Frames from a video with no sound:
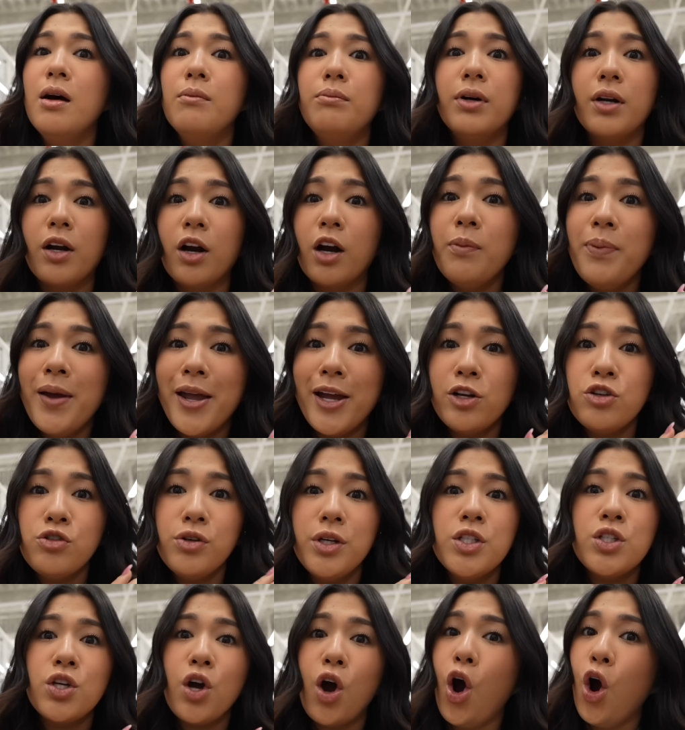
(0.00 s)
but our pantry
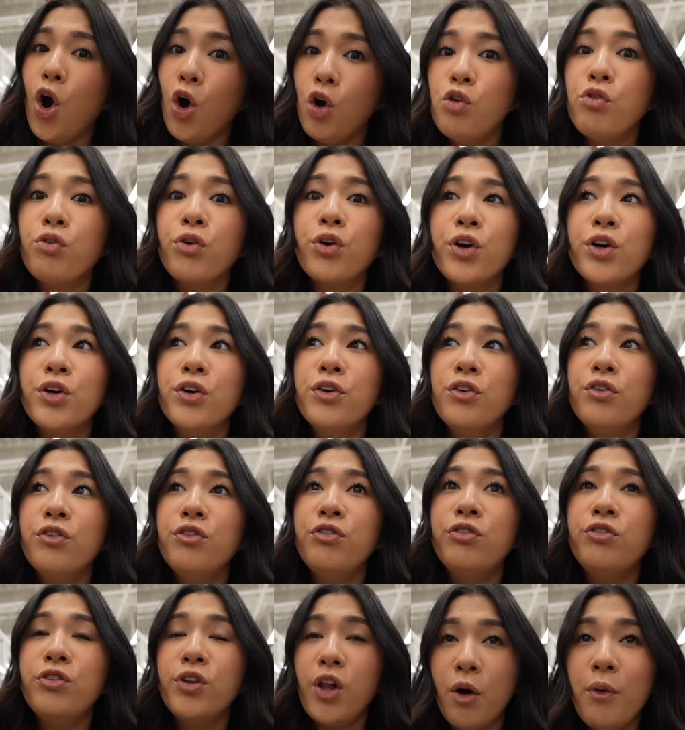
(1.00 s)
is
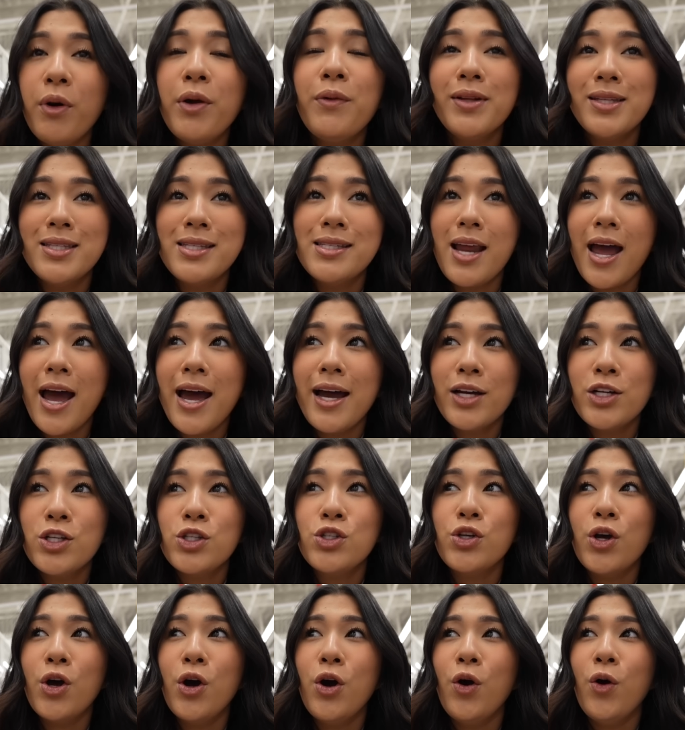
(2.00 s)
overflowing with snacks,
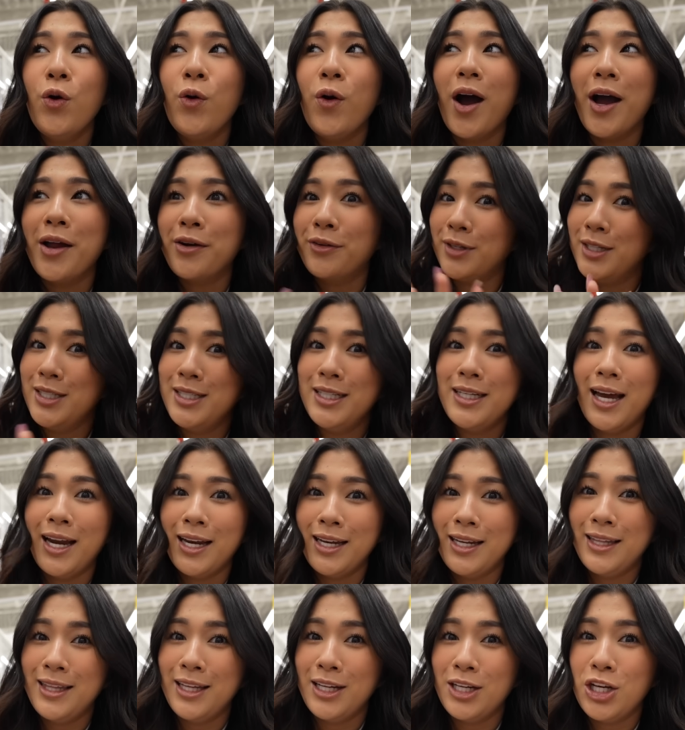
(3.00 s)
so I don't need to get
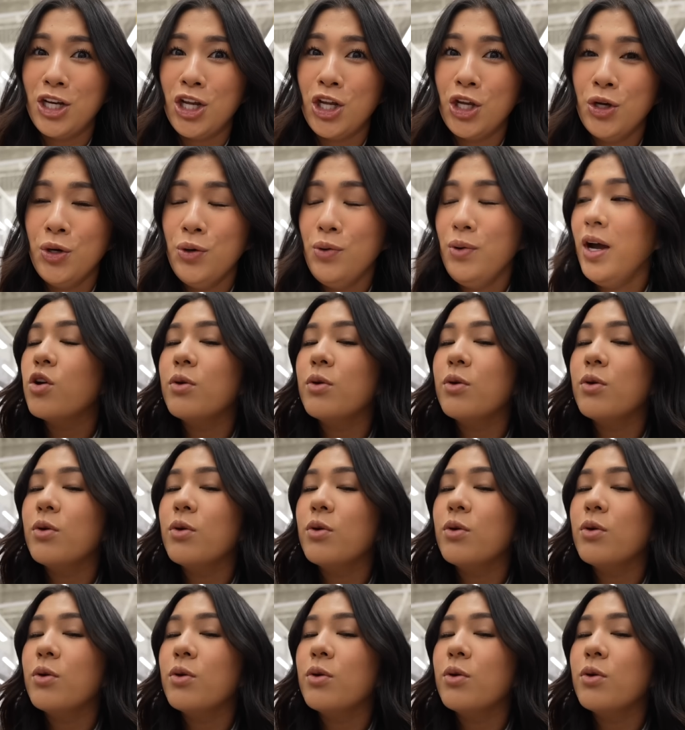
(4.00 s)
anything new.